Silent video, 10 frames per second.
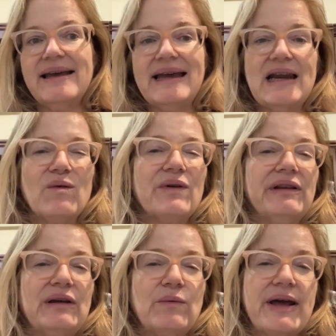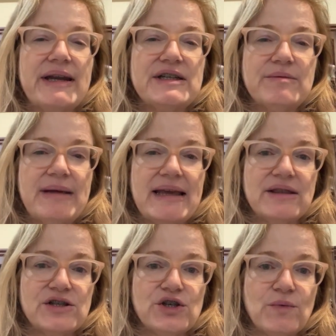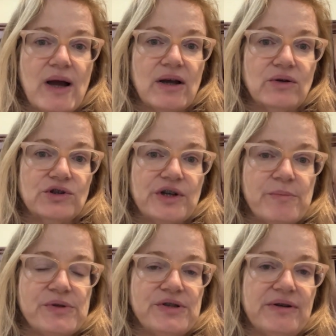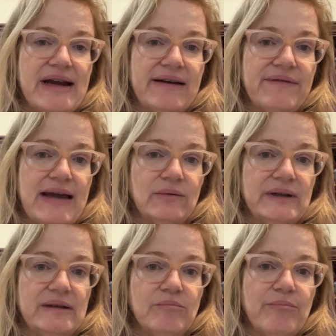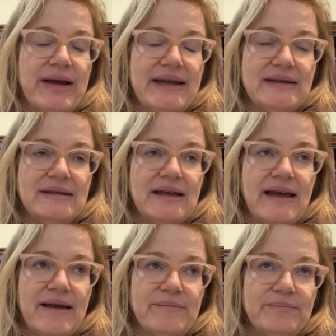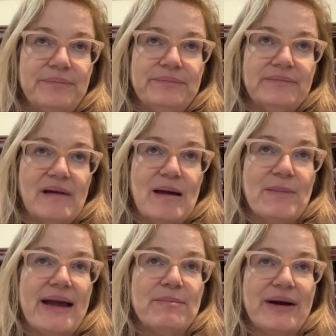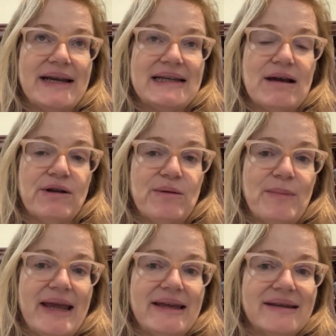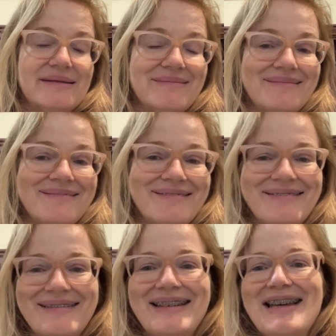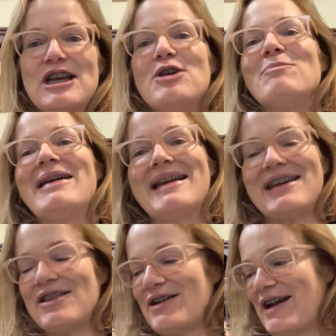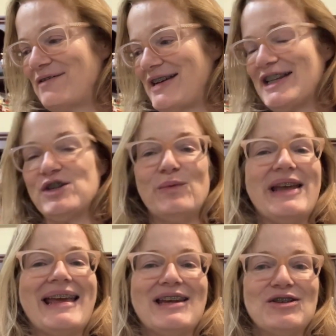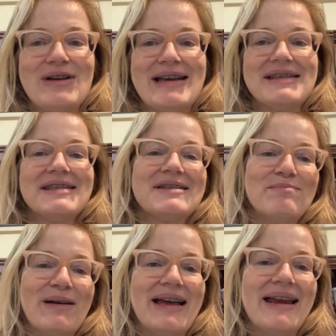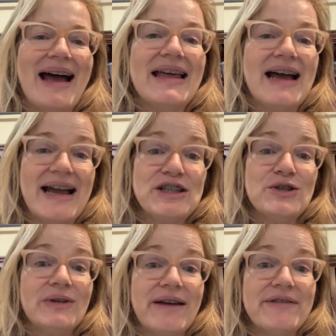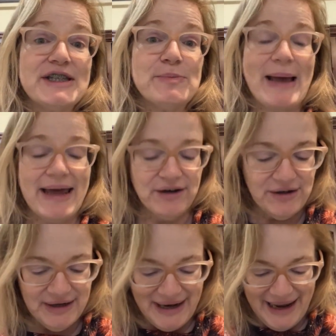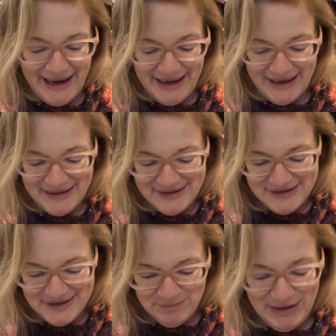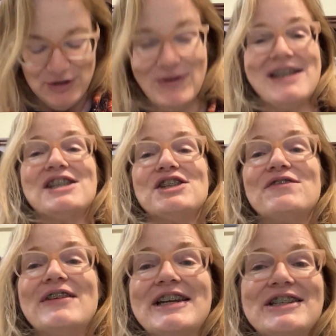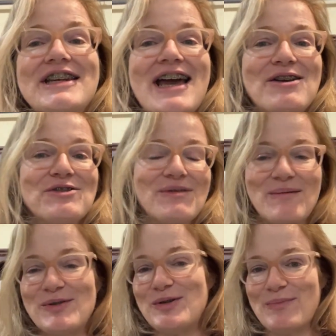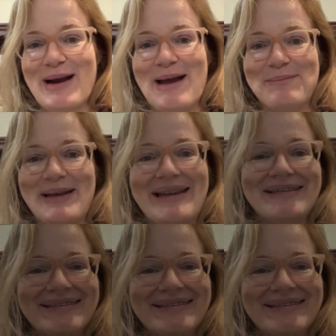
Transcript: And I really wanted to make the Sirocco jumpsuit out of that one, but I might break down and make another Everyday's a Weekend dress. But I do love this pattern, and my dress is finished now, so I'm super happy.